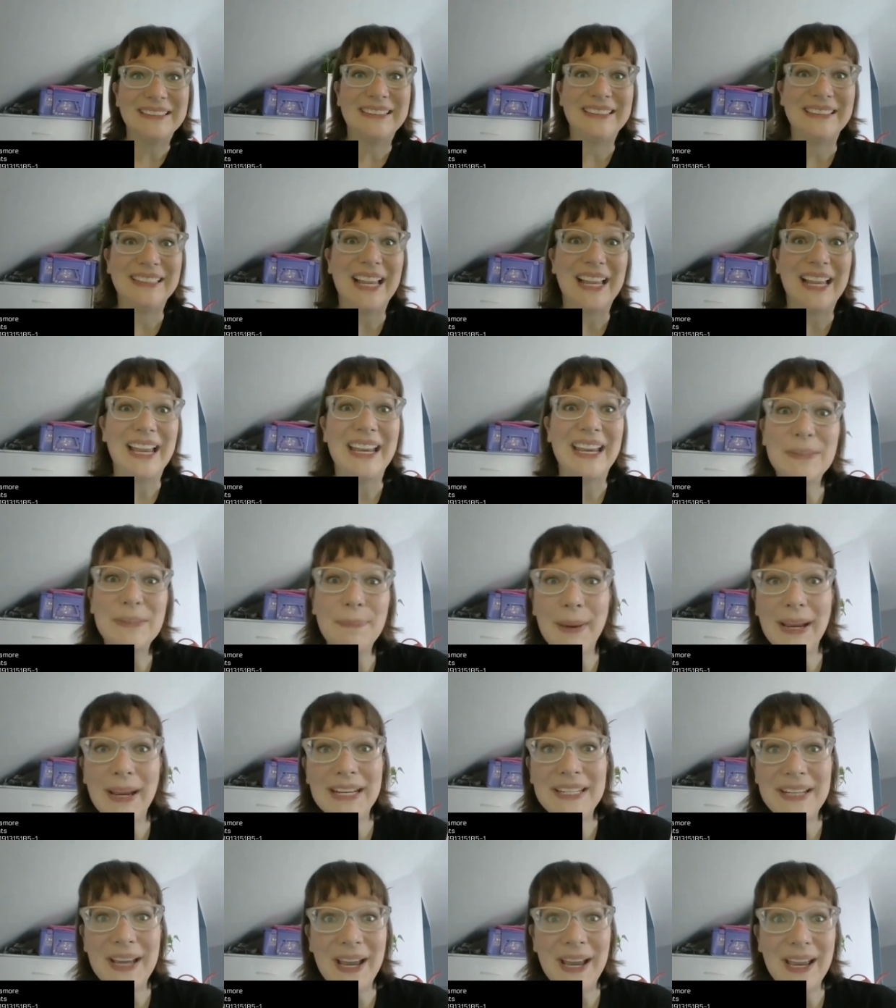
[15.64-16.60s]
It's
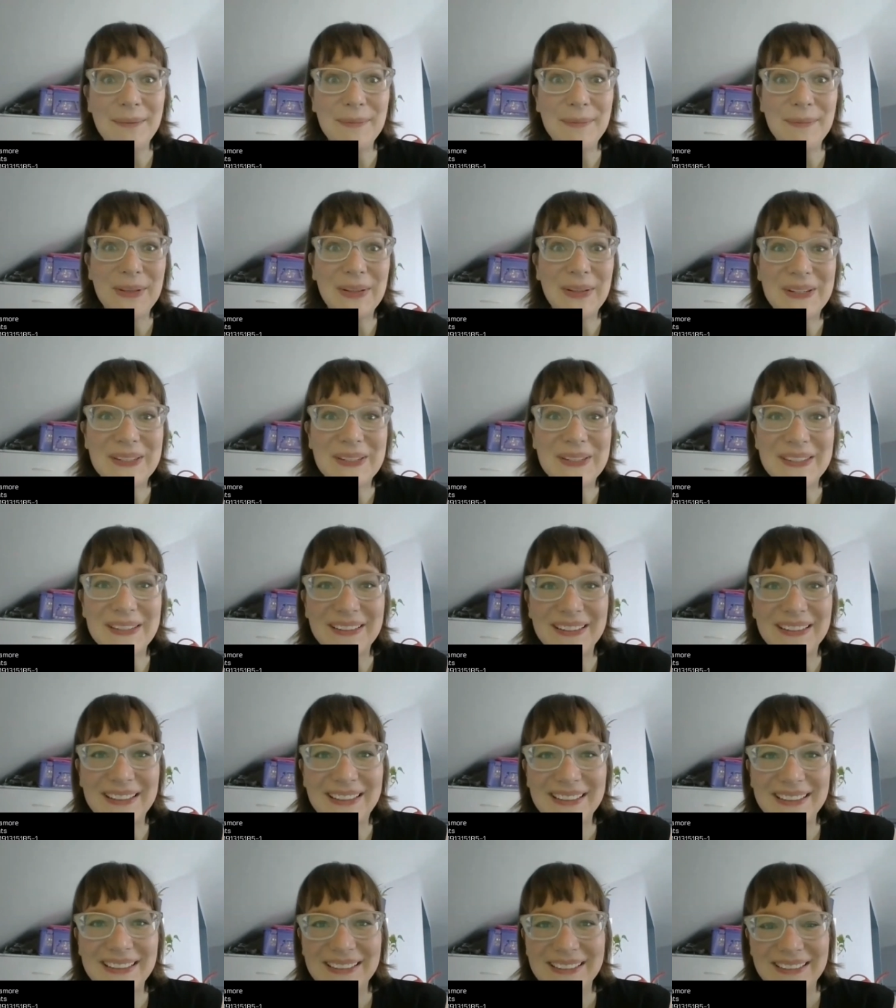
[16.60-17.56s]
my time, it looks
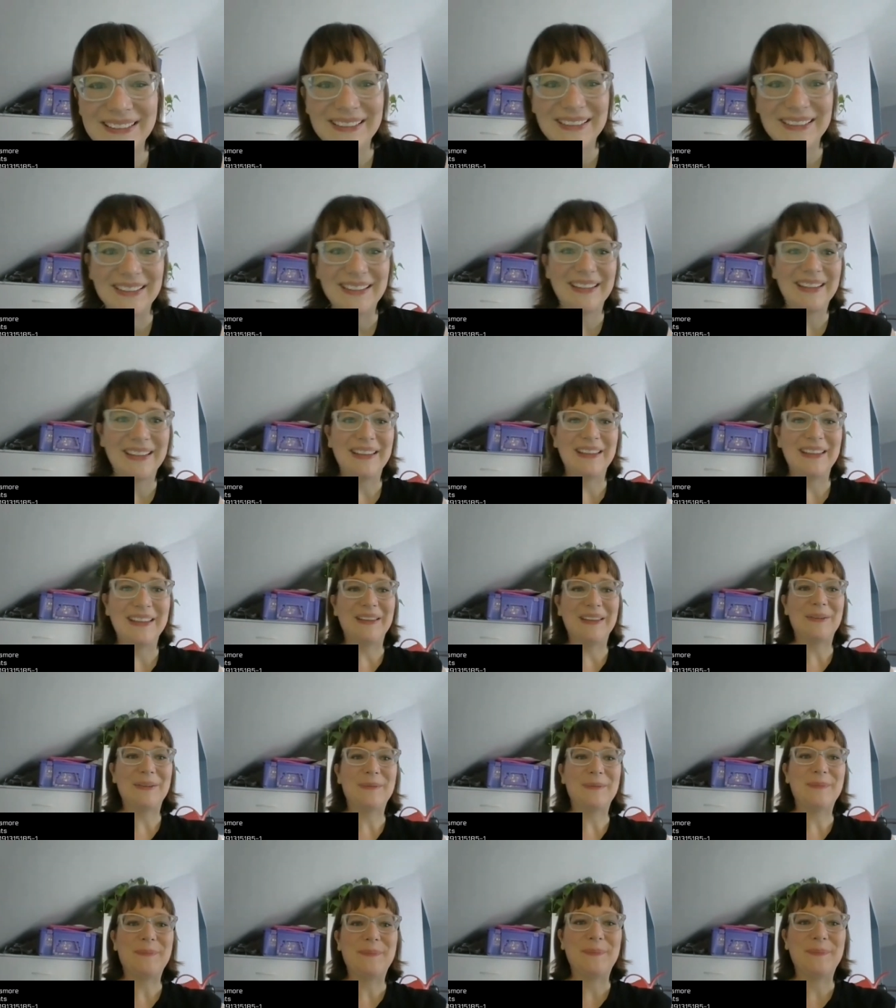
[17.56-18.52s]
like.
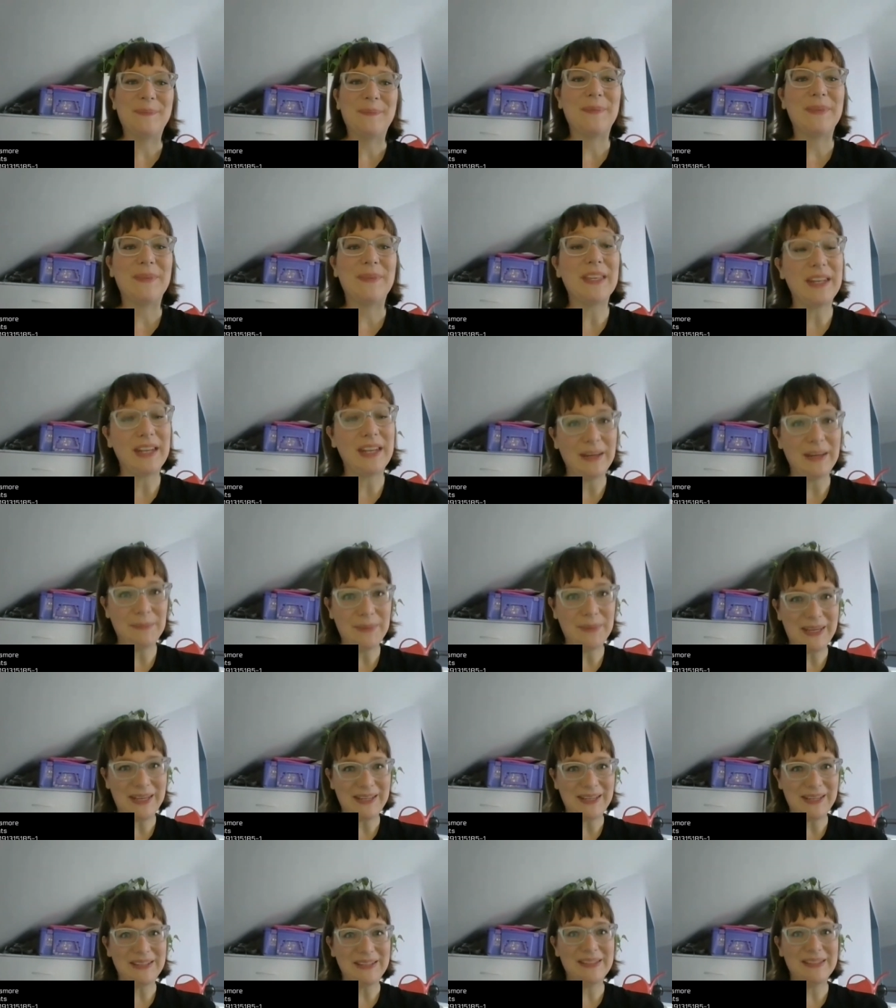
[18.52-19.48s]
The name
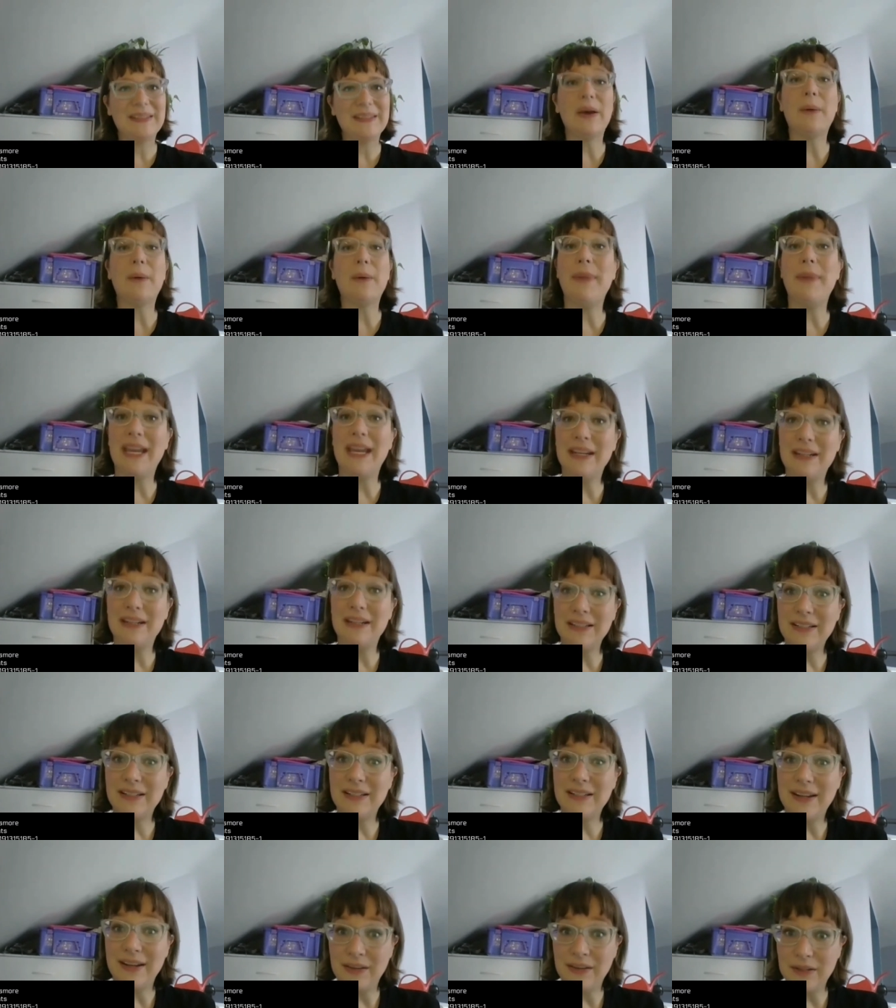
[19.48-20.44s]
is Amanda
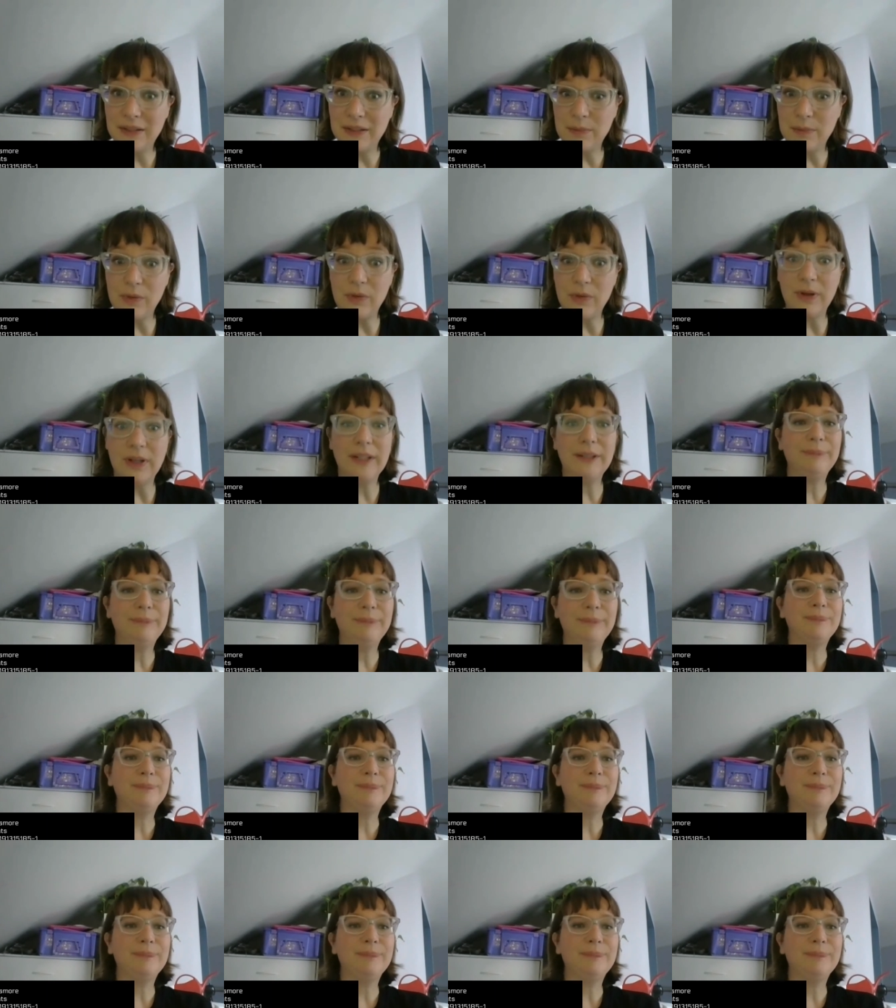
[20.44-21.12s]
Densmore,